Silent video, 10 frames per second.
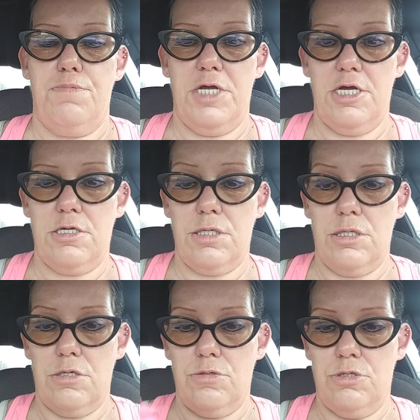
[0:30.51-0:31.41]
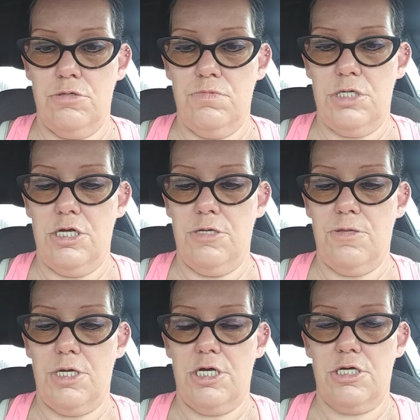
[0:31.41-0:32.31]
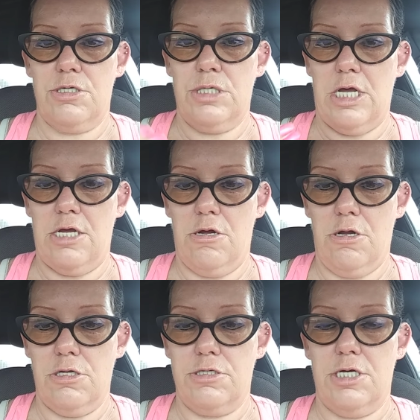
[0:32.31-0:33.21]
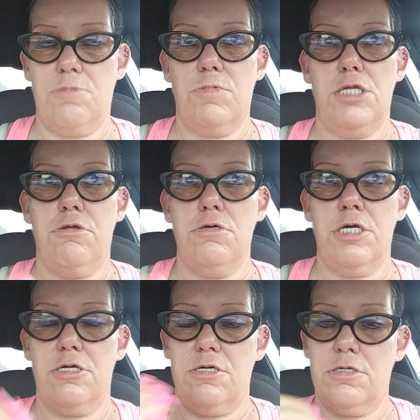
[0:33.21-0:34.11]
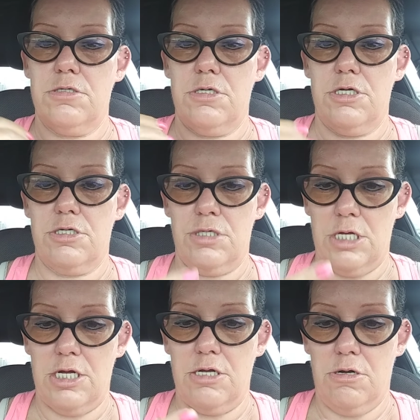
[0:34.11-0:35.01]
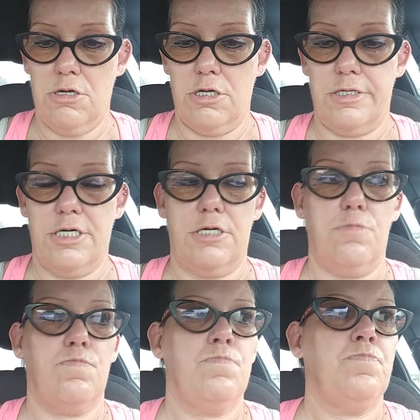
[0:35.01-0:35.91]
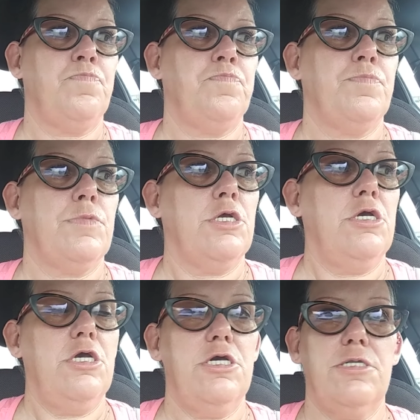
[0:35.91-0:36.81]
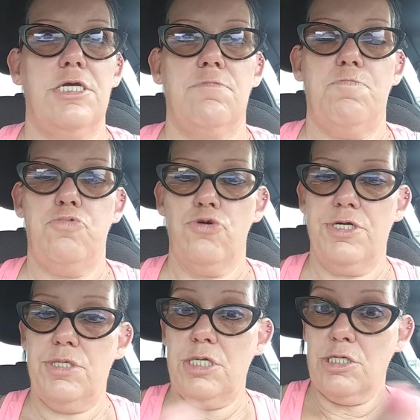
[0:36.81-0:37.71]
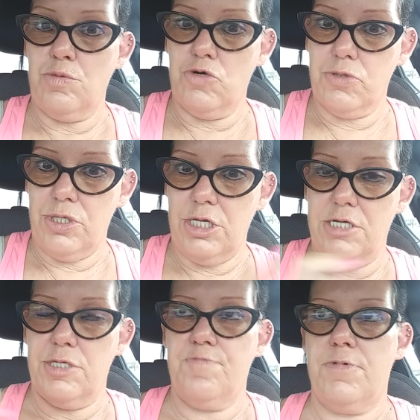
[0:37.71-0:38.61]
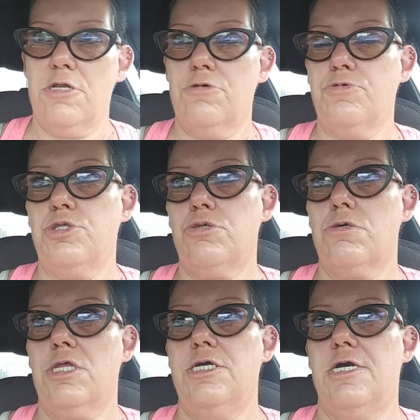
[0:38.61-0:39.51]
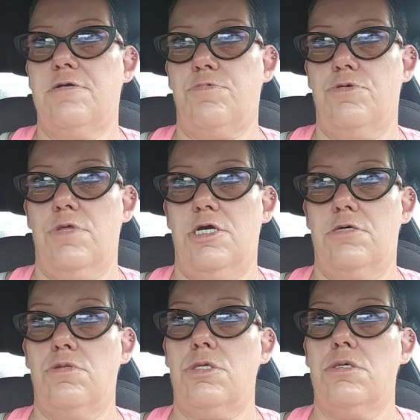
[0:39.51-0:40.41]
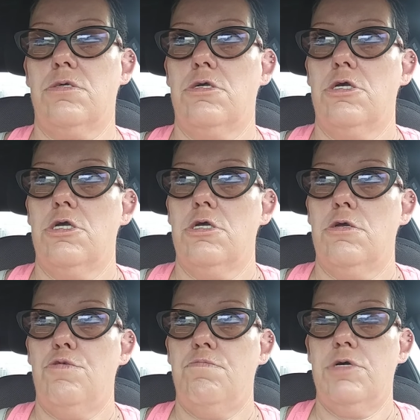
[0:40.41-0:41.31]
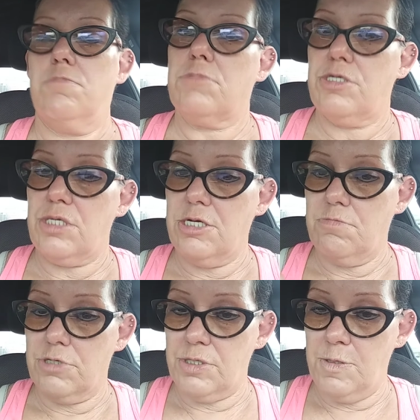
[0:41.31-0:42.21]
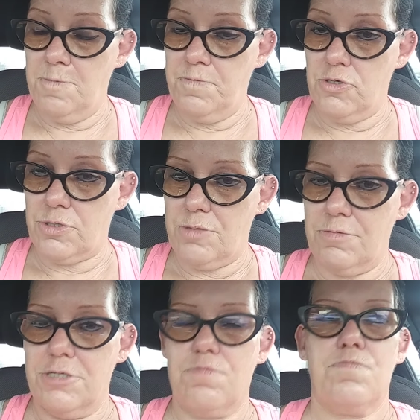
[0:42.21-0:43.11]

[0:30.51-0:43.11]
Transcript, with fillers: Pass Juneteenth as a holiday. We look at it as a holiday. And then 46 more states followed shortly after that. But my state was the first one.